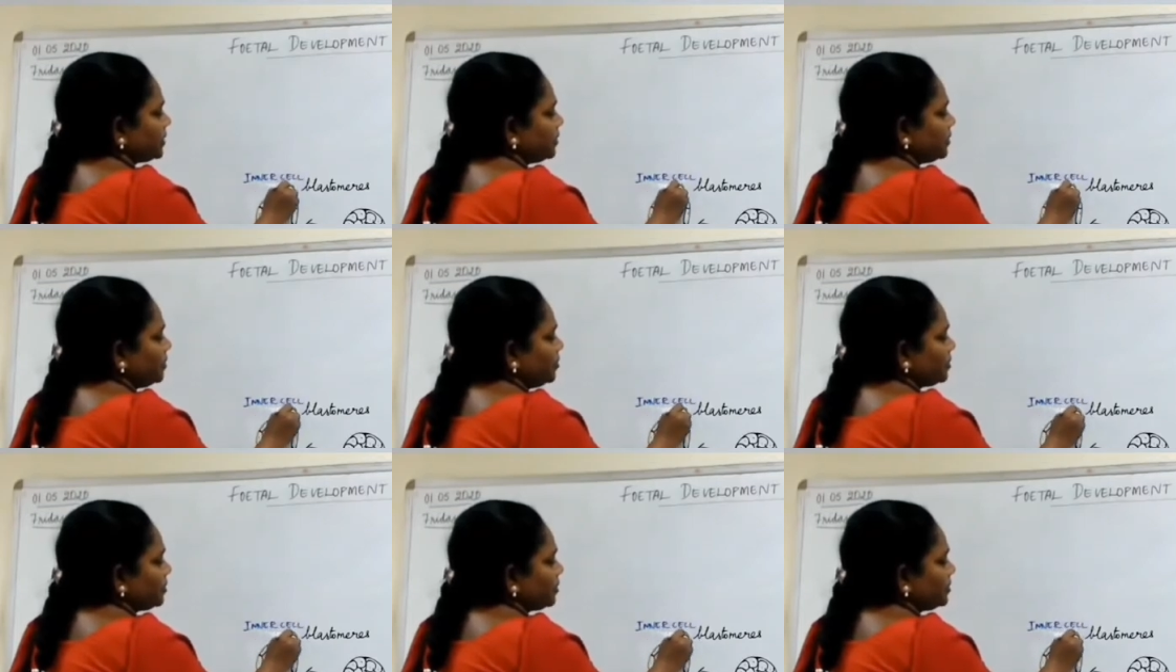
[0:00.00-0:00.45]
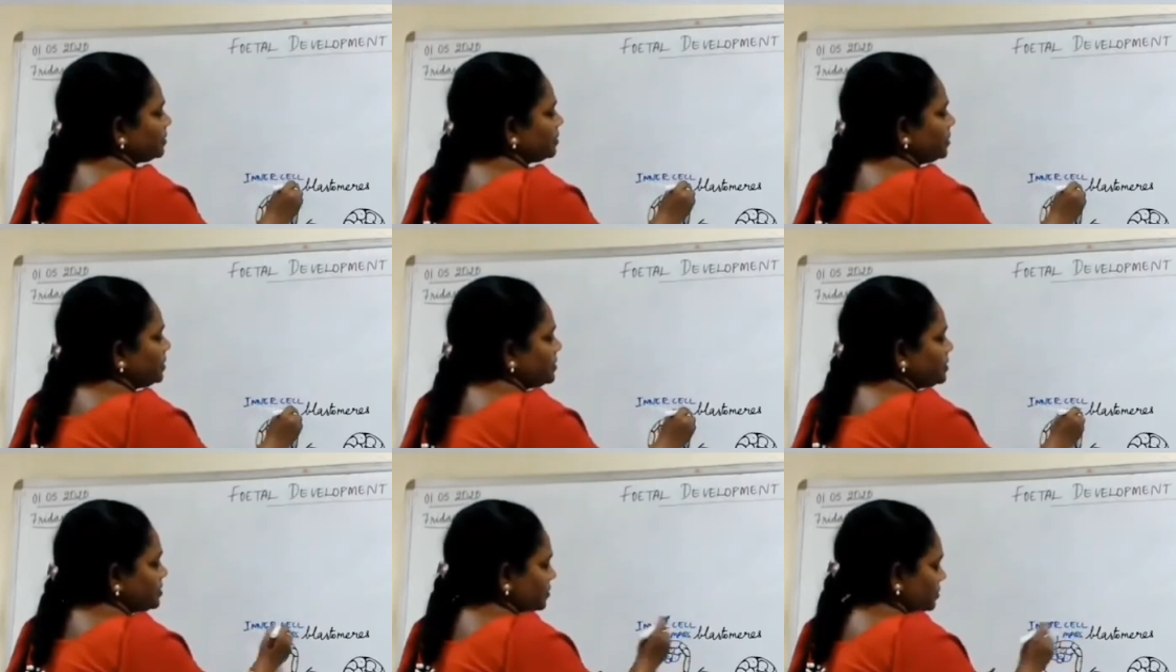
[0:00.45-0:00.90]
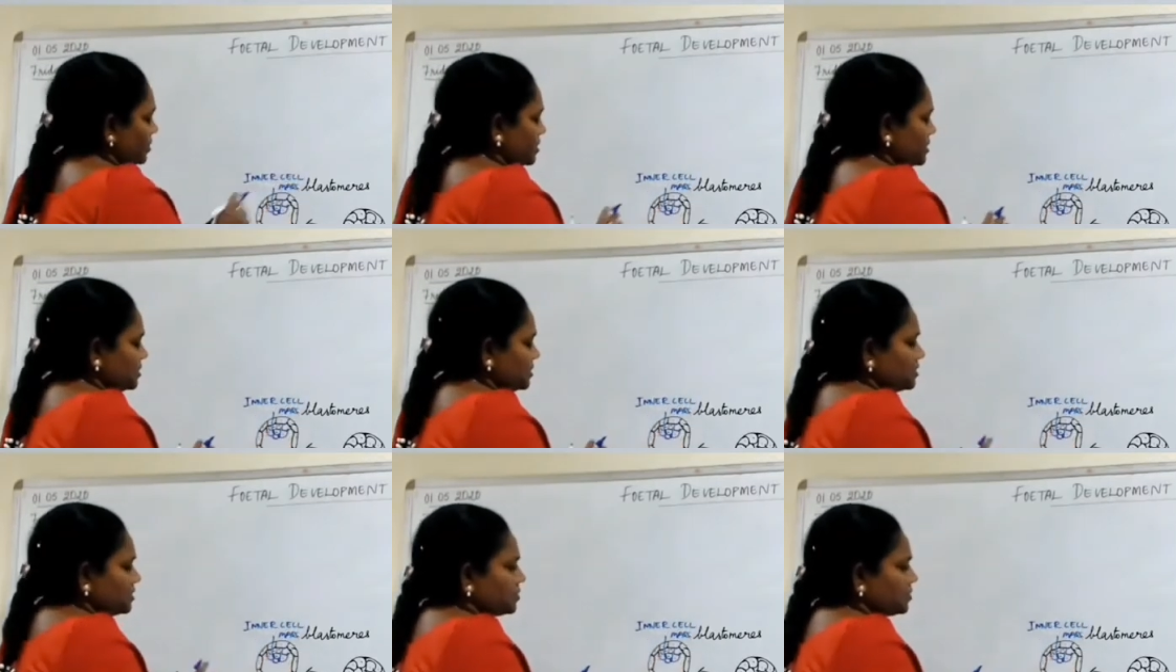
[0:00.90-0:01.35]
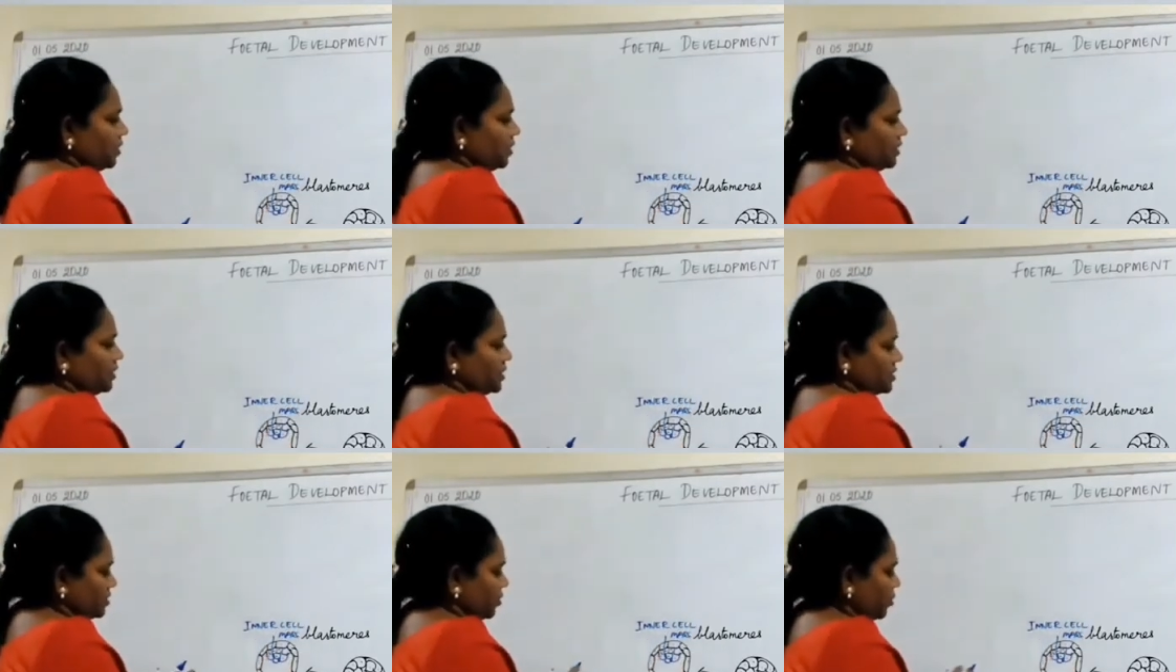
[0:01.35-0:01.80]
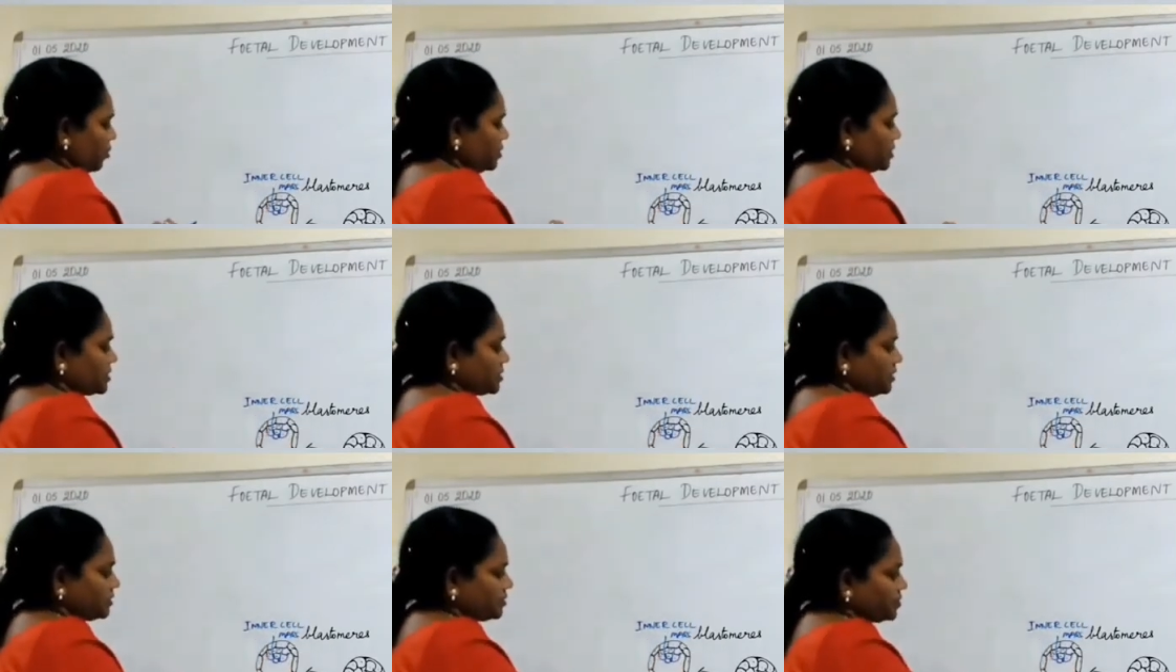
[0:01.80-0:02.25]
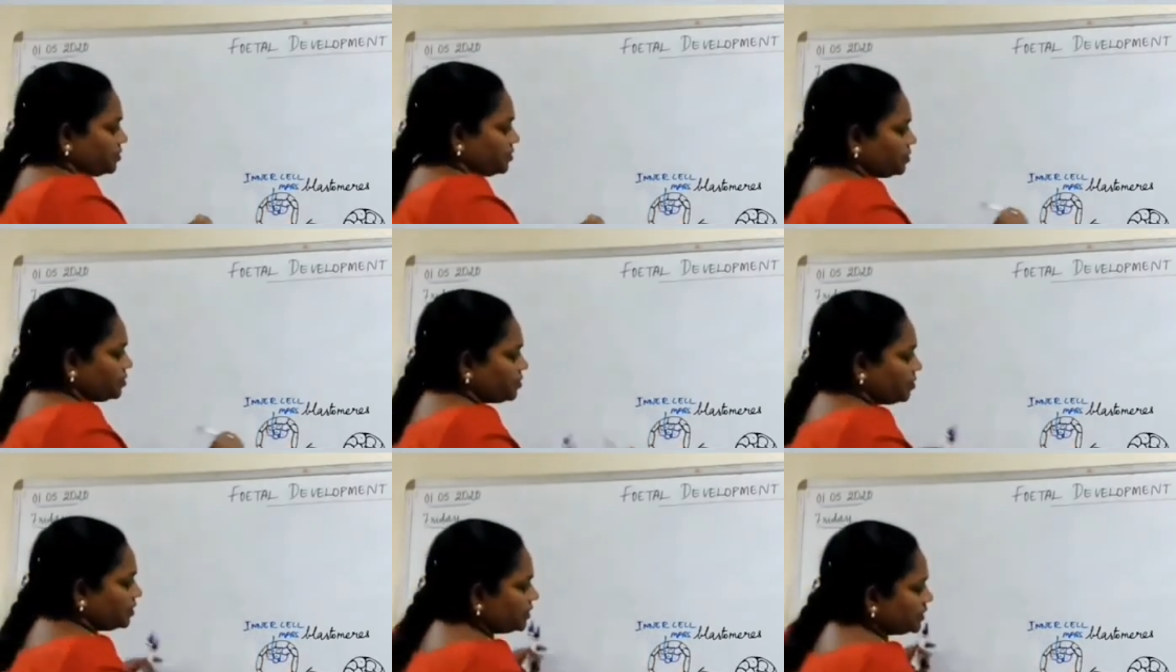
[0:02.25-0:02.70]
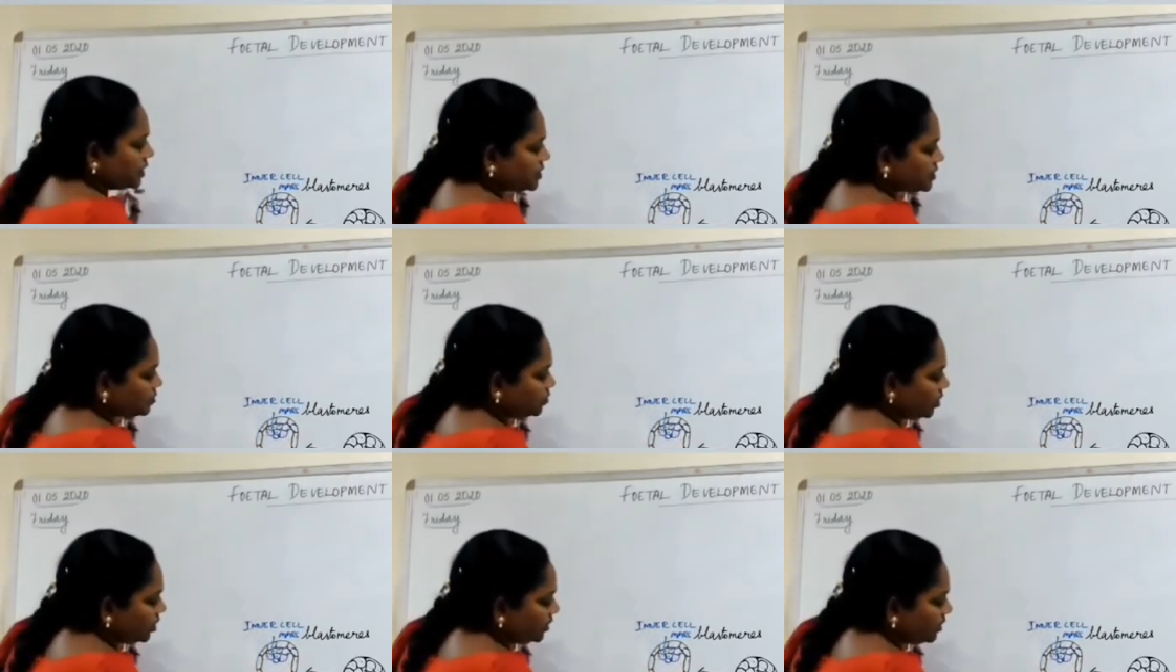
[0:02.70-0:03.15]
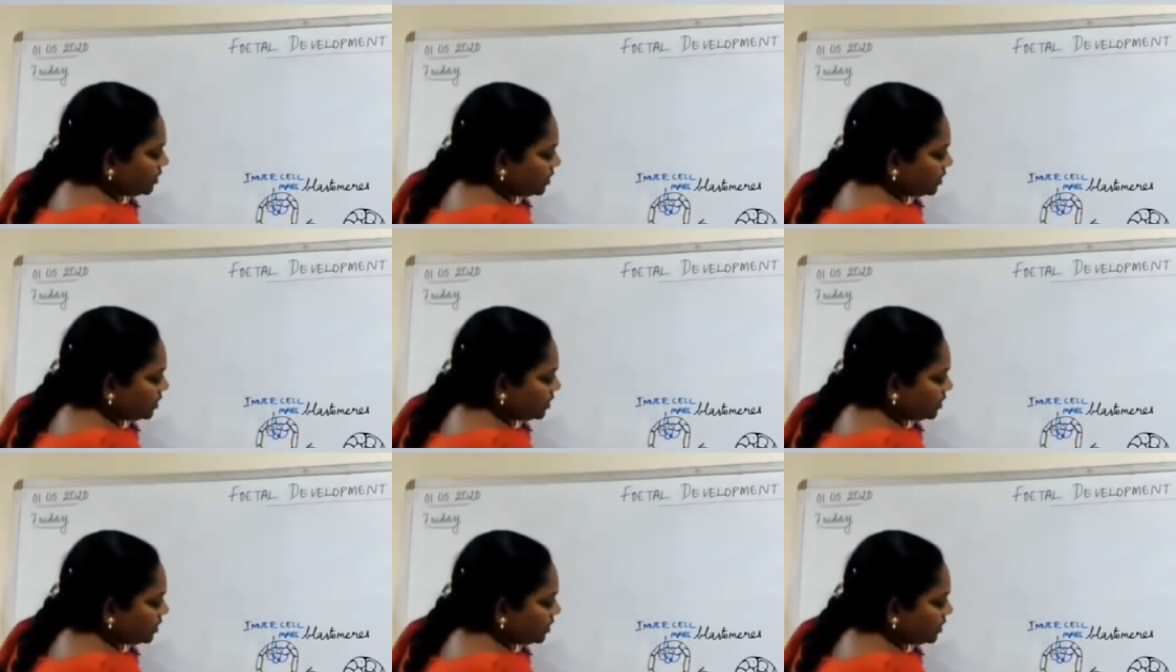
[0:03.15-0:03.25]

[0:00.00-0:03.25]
Okay, so this is called as the whole structure, you call it as what?